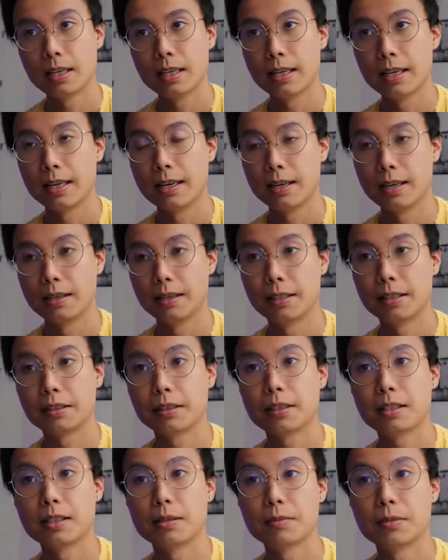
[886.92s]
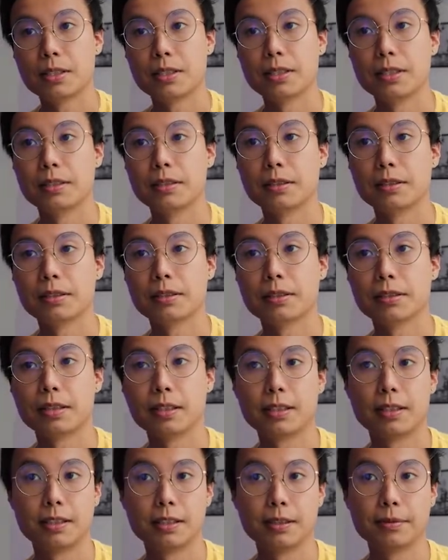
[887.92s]
And in comes his
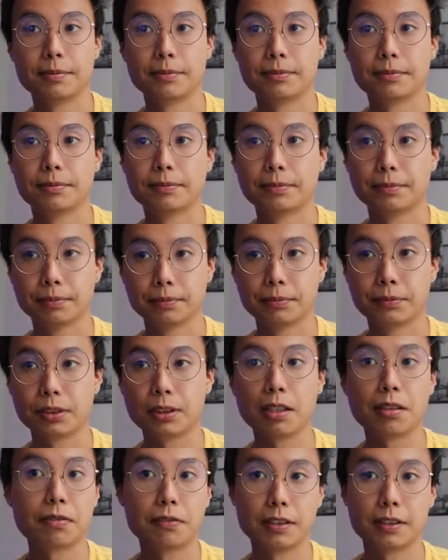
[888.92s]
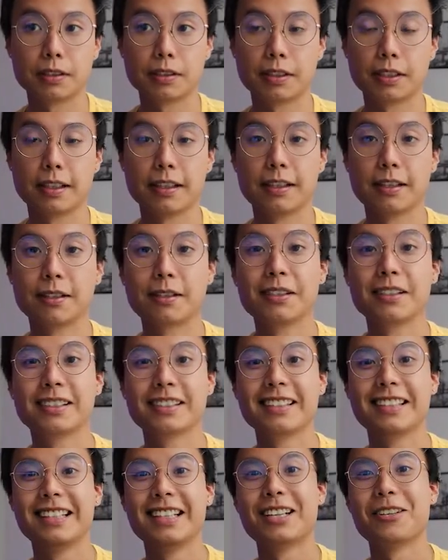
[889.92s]
Stunfisk again.
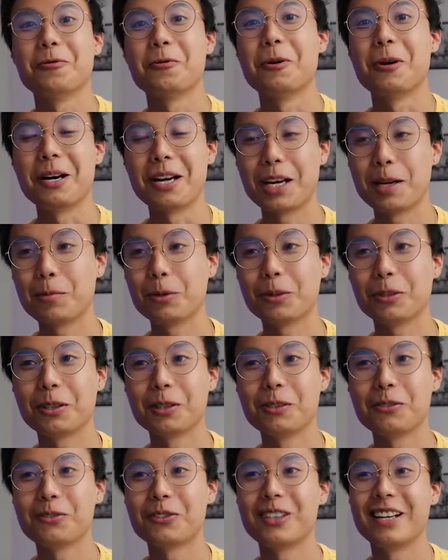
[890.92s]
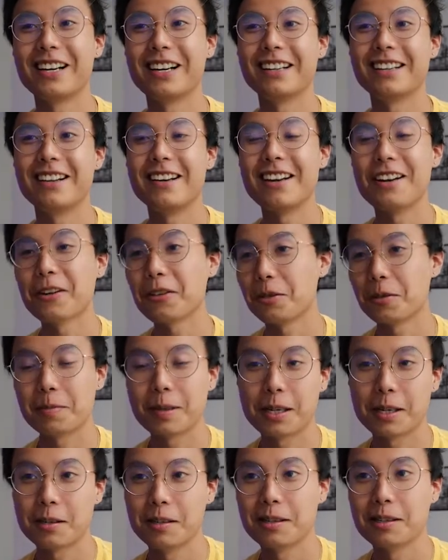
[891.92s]
We're able to go for another
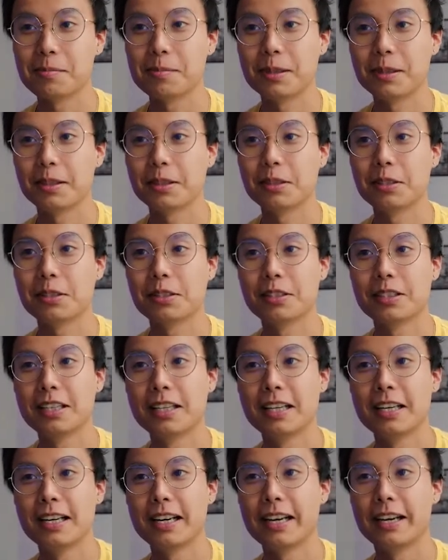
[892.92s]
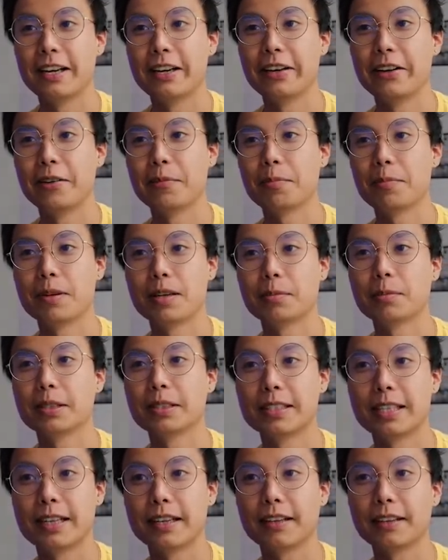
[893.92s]
Power Up Punch and probably
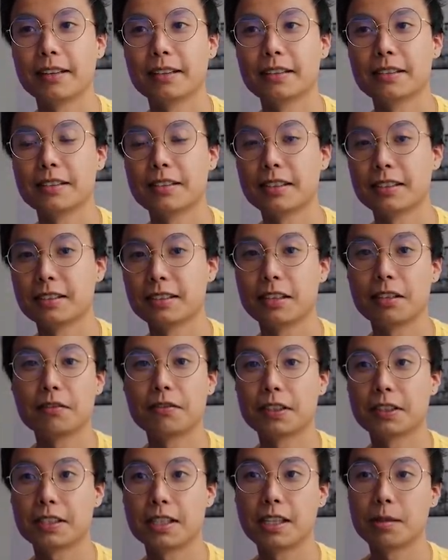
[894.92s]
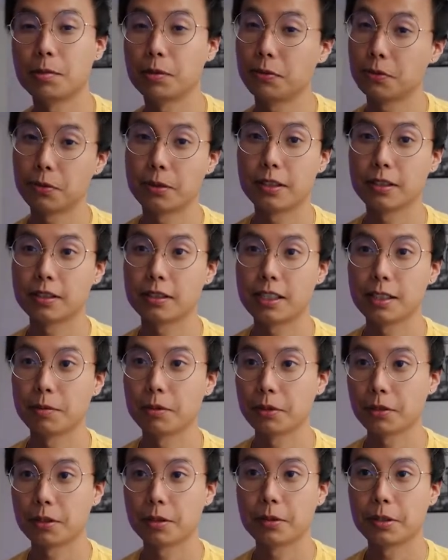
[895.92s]
take this Stunfisk out before it's able
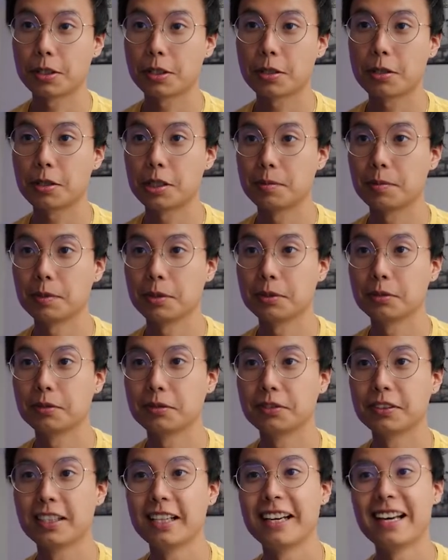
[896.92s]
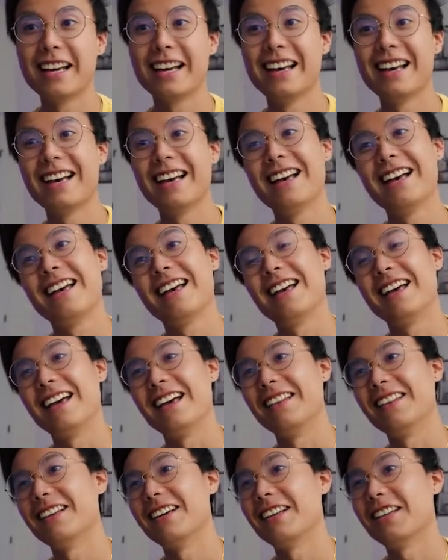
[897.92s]
to throw a charge move.
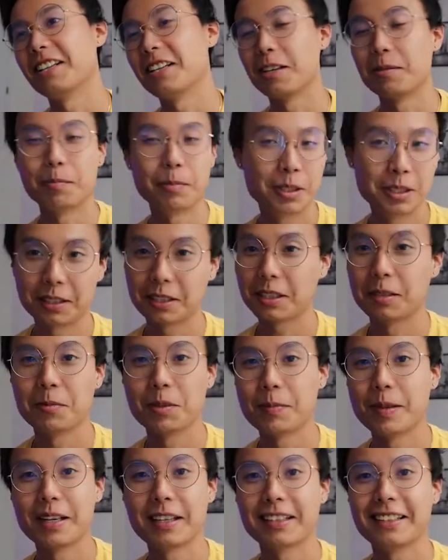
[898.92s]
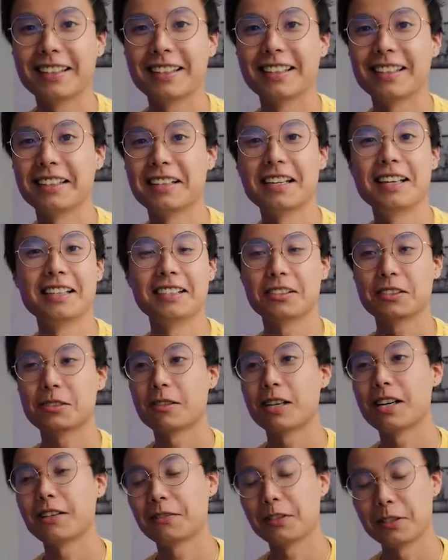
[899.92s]
and then the Umbreon comes back in, and
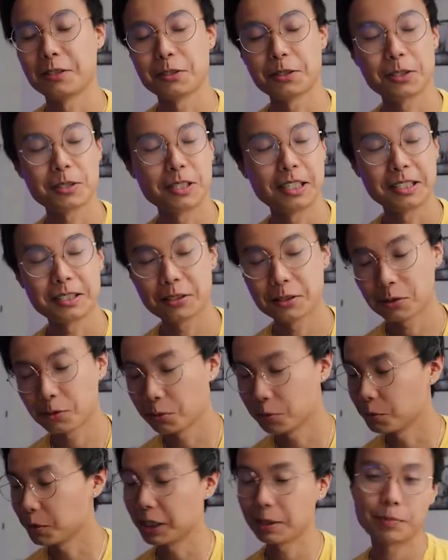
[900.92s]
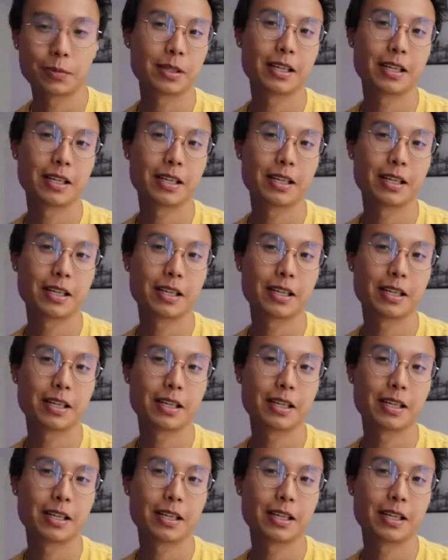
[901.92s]
Scrafty just straight sweeps